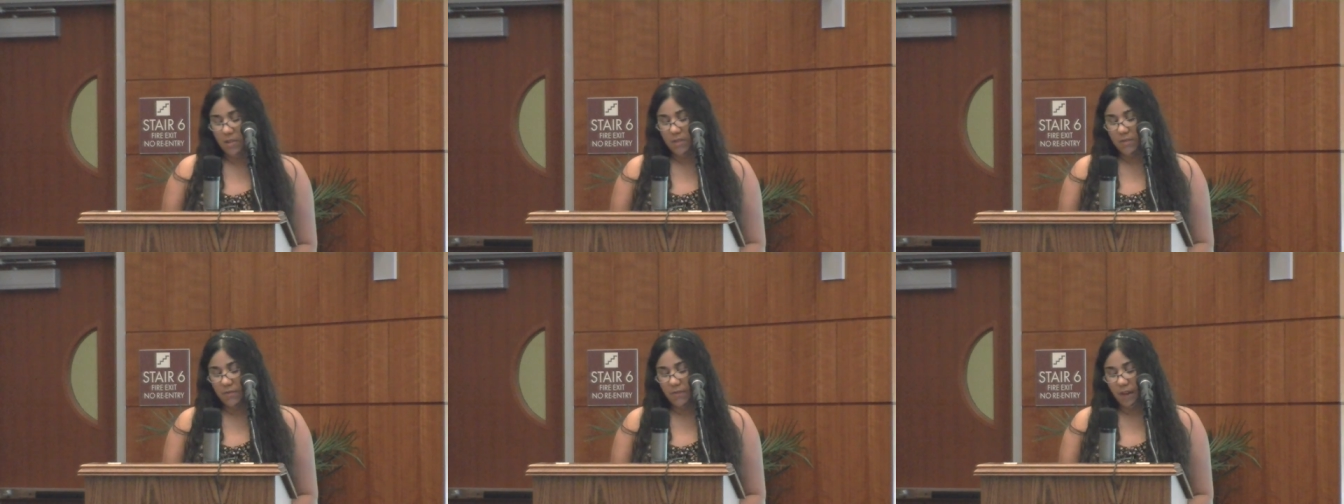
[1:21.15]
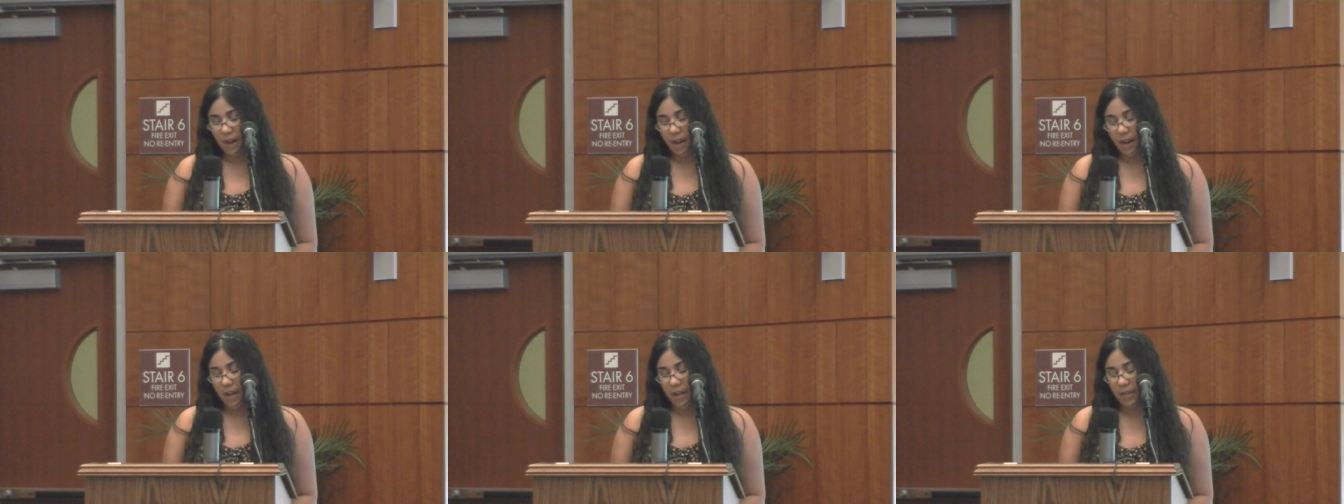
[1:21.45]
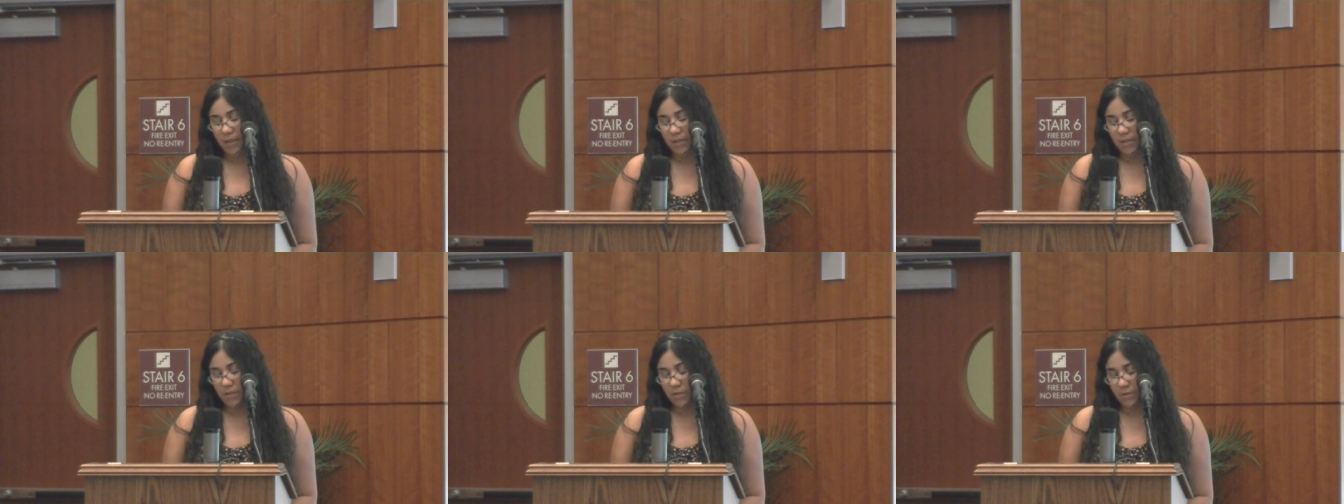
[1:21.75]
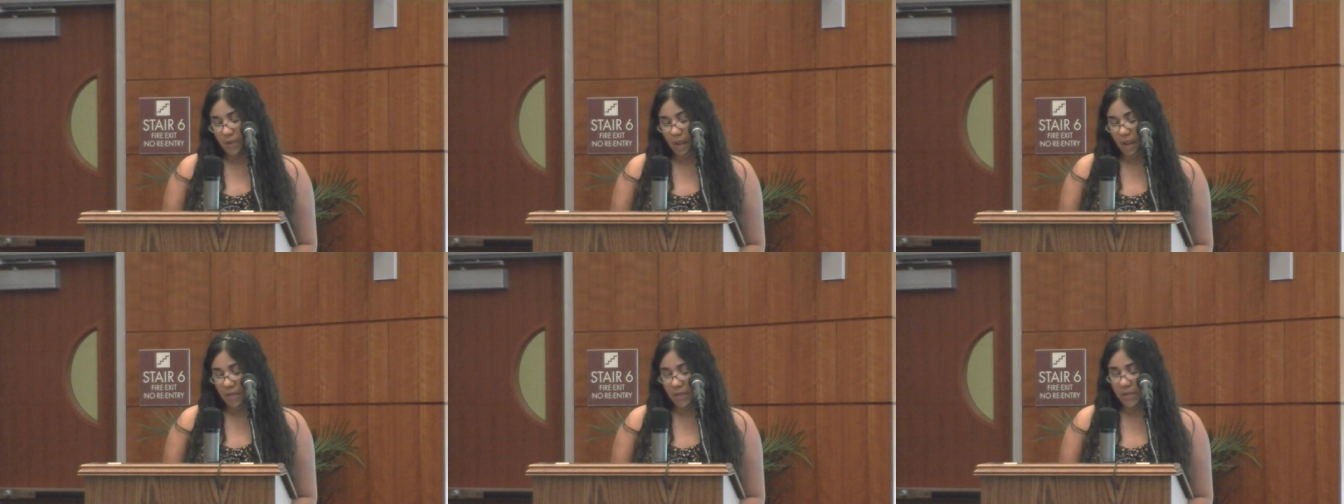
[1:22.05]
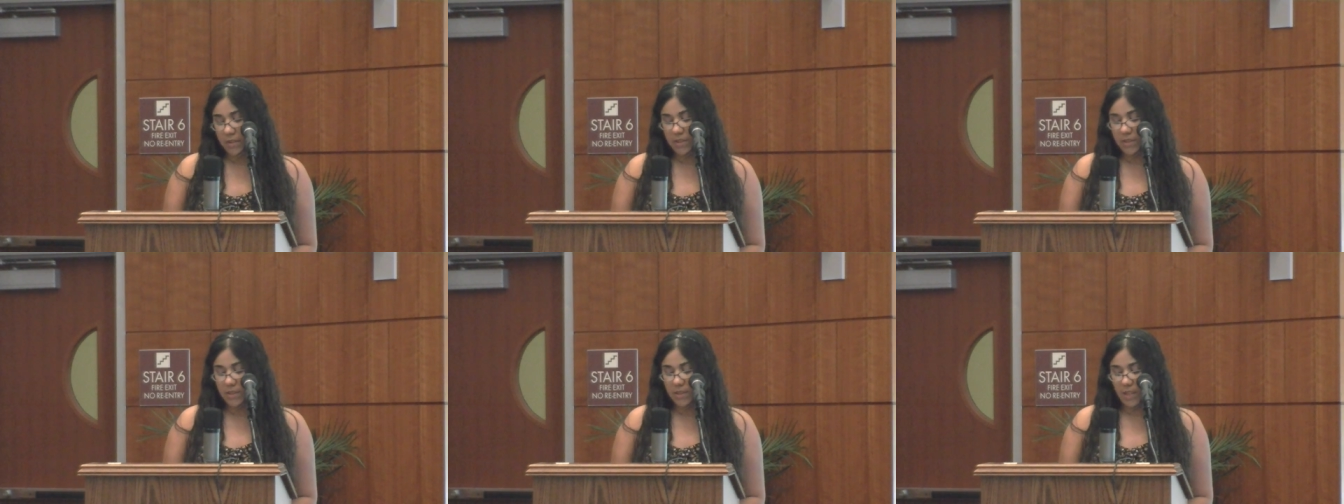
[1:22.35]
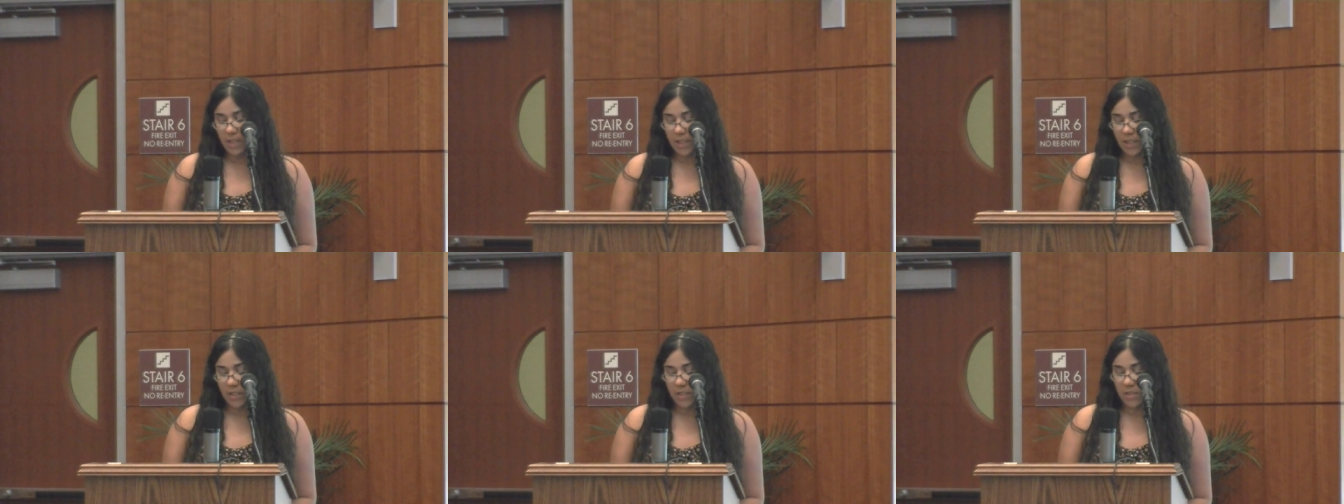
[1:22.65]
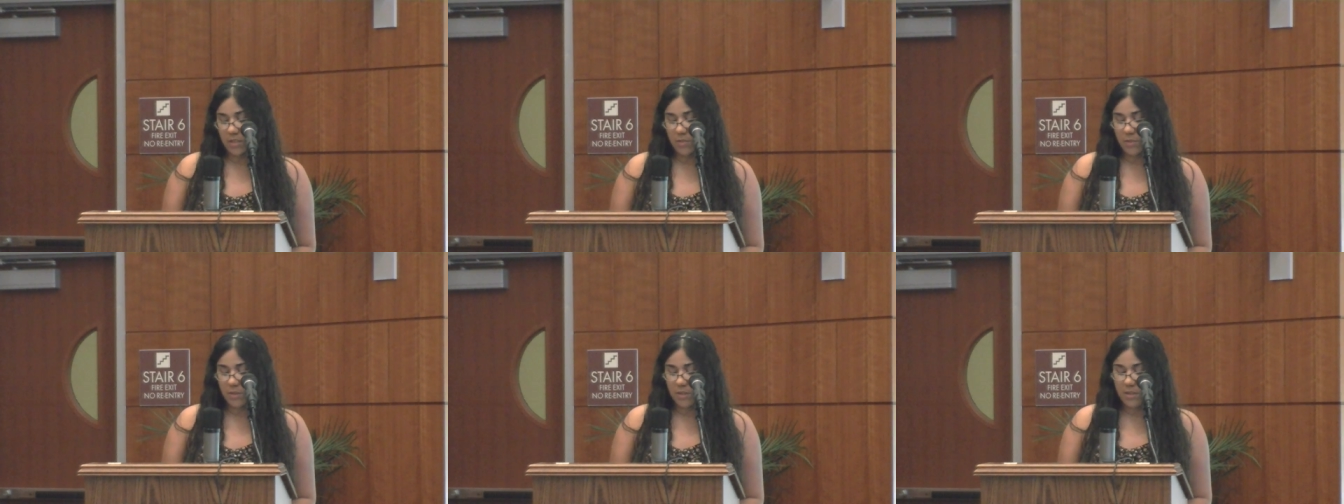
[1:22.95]
defying the surrounding
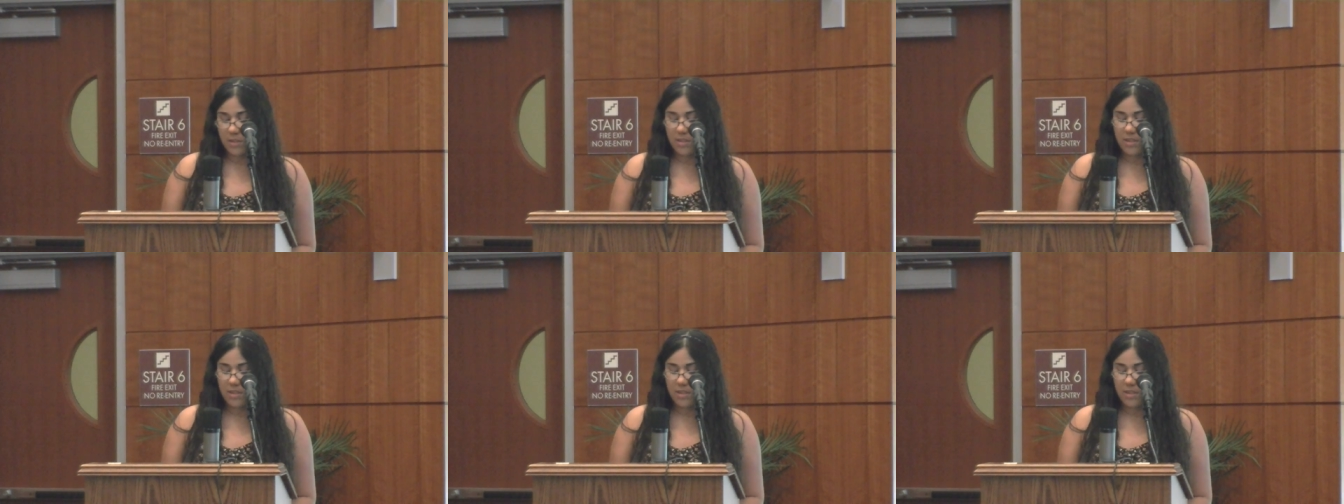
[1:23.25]
seconds which